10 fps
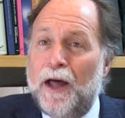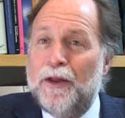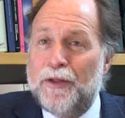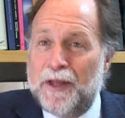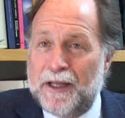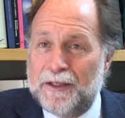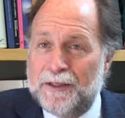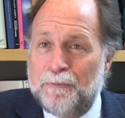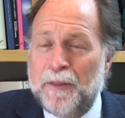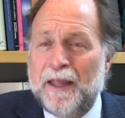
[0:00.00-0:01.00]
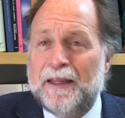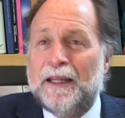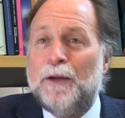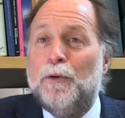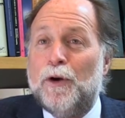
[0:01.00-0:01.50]
other things
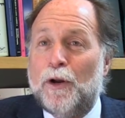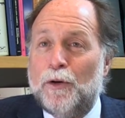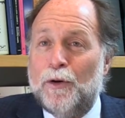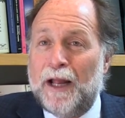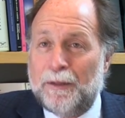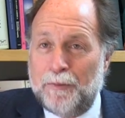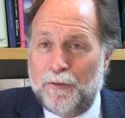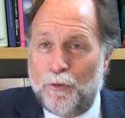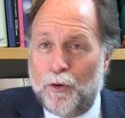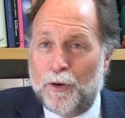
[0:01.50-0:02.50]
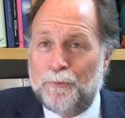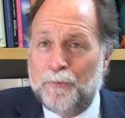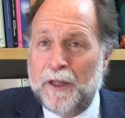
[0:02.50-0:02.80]
that they were not good at before.